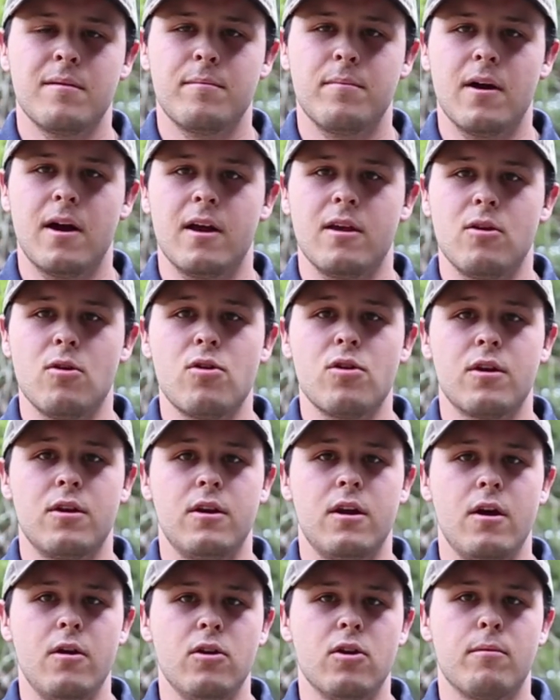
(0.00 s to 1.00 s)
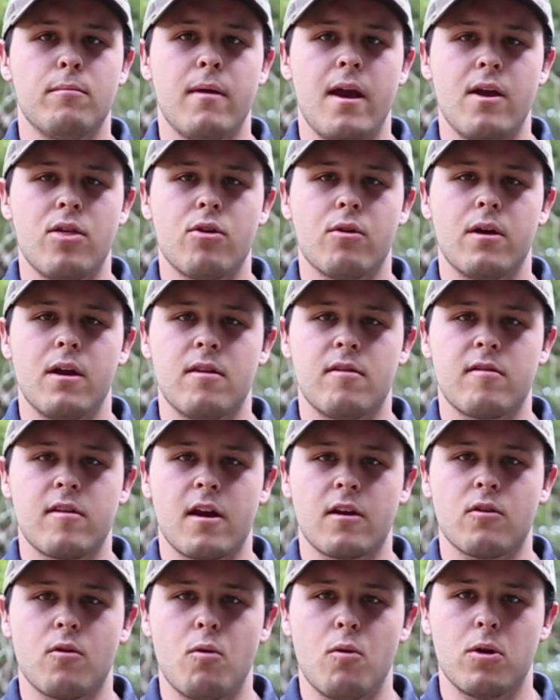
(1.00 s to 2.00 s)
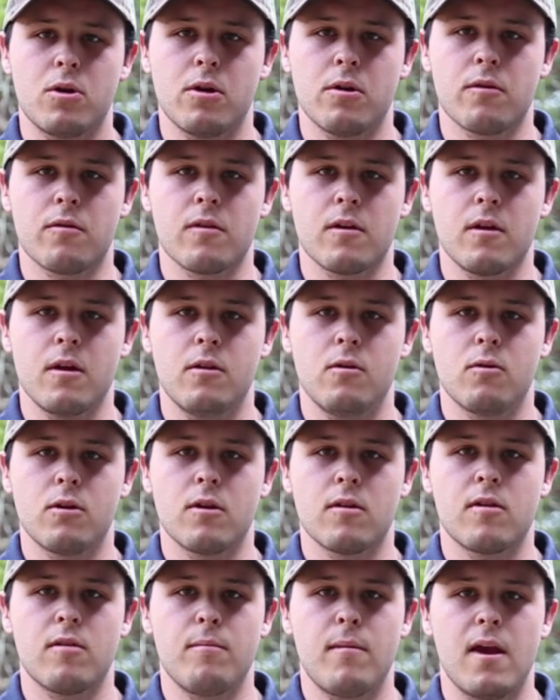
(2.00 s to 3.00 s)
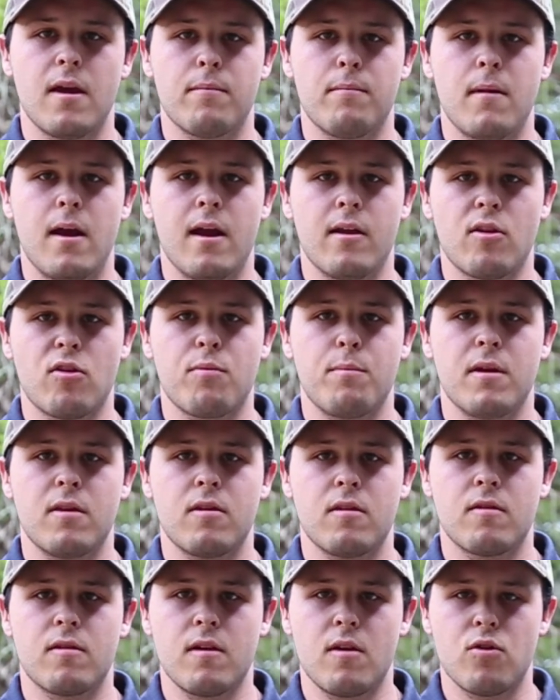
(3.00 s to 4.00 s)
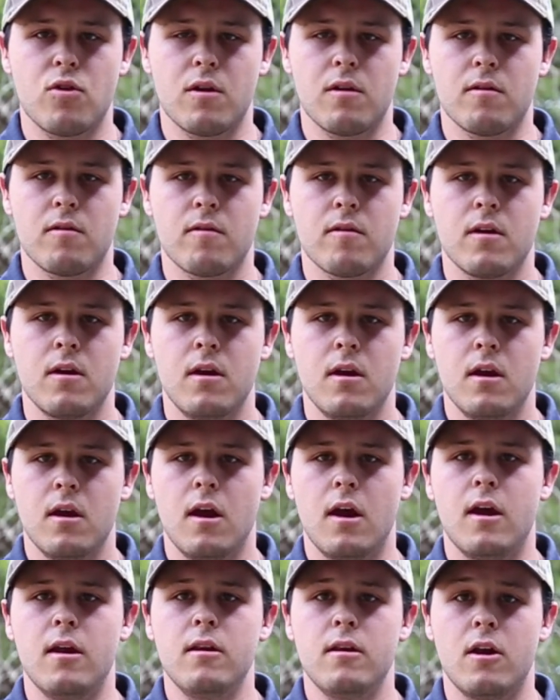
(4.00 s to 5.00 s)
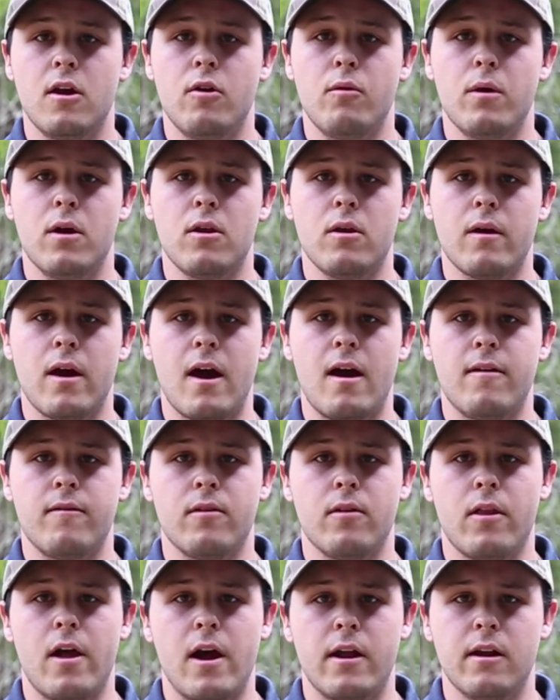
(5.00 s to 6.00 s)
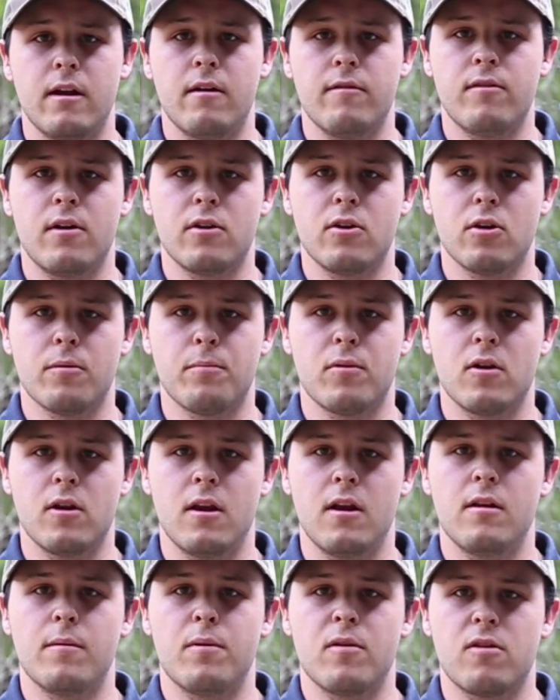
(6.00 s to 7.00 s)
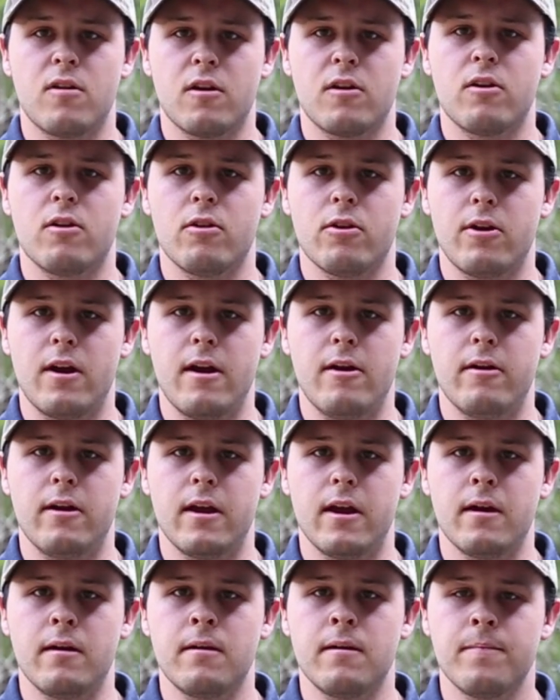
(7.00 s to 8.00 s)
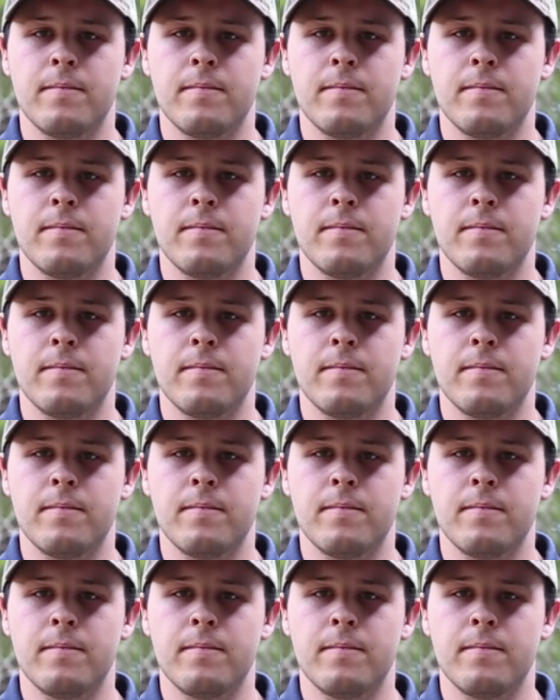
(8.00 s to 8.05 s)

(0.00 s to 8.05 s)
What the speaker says: But you should know your major insect orders in order to make management decisions and know what you have a lot of in a particular area.